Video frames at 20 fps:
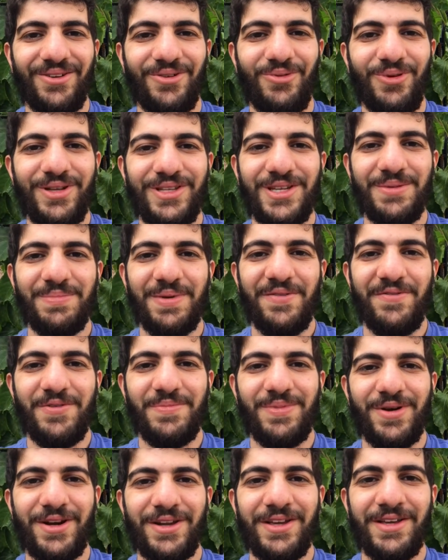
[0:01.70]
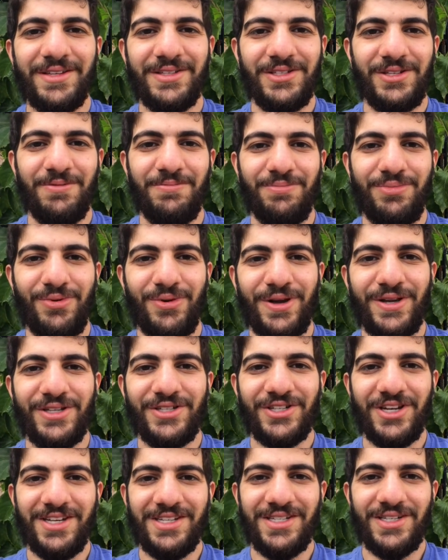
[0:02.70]
What's up everybody, it's your boy
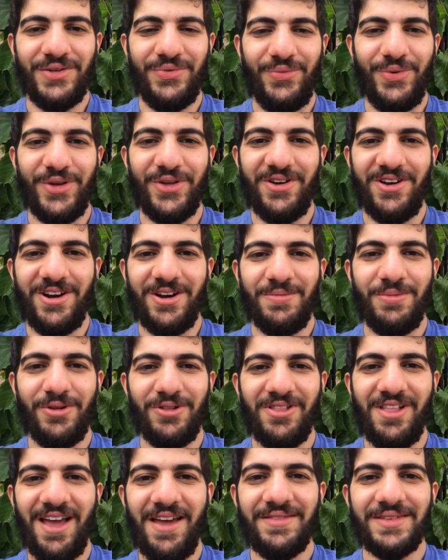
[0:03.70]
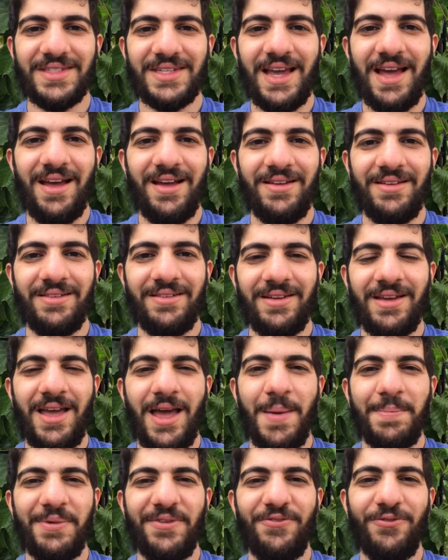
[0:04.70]
Justin with Herbal Lifestyle.
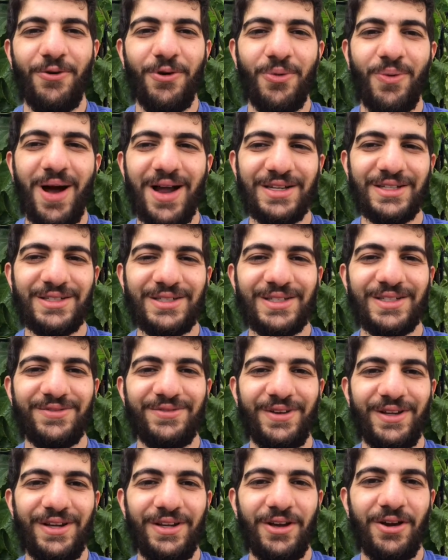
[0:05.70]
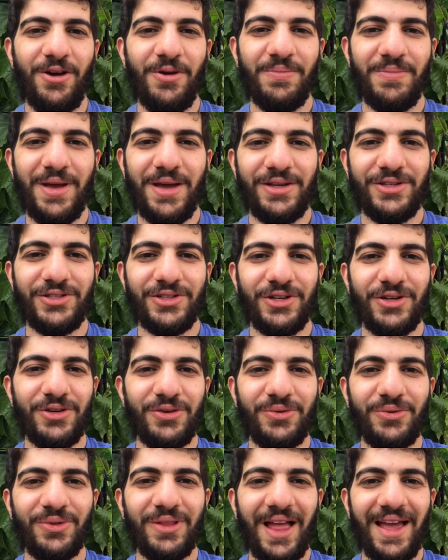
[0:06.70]
And before watching this video, make sure
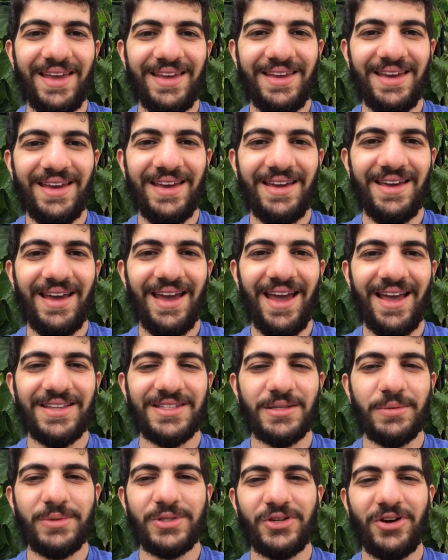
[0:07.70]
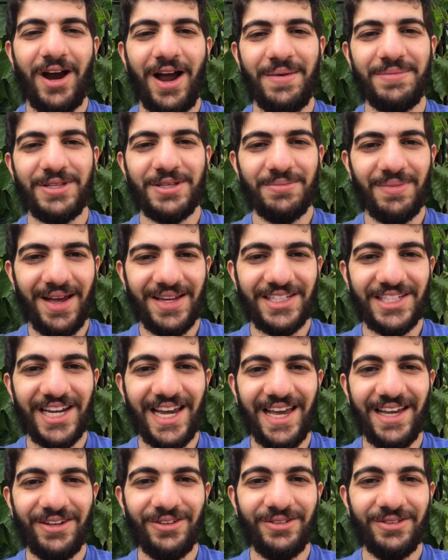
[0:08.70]
you like it and subscribe to my
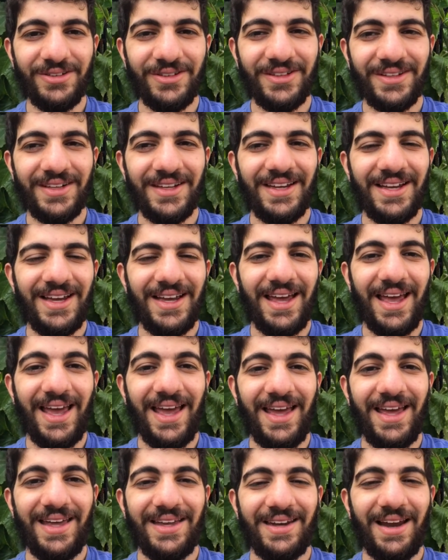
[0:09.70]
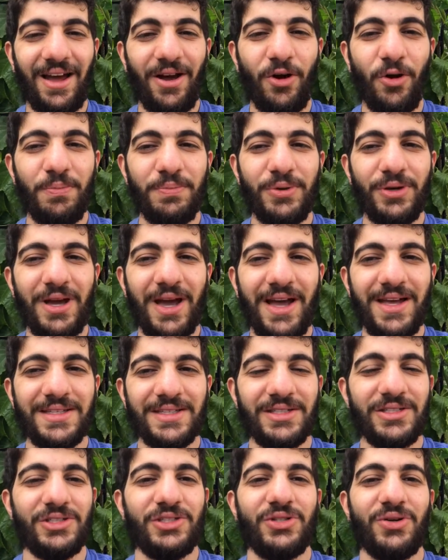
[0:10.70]
channel. And I hope you guys
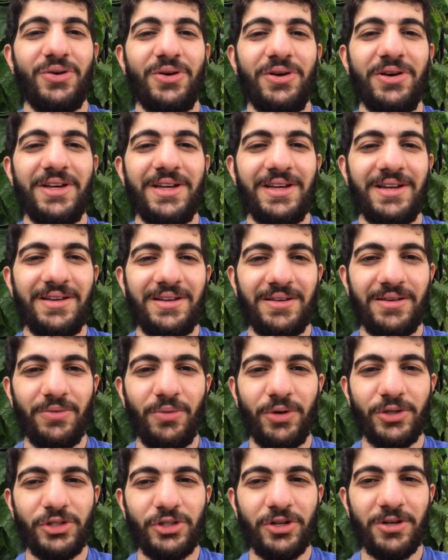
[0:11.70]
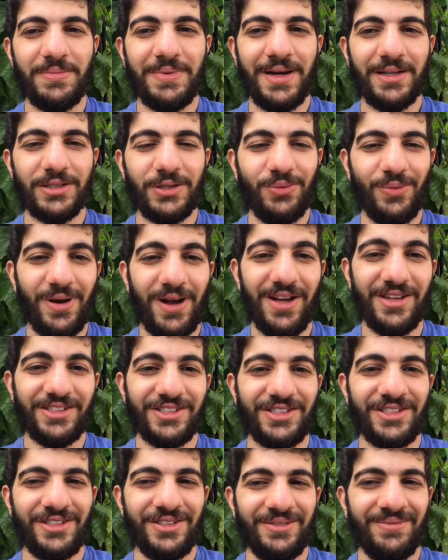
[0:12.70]
enjoy what you're about to
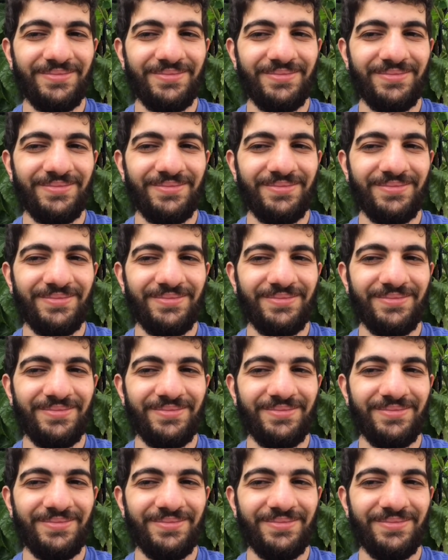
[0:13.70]
watch.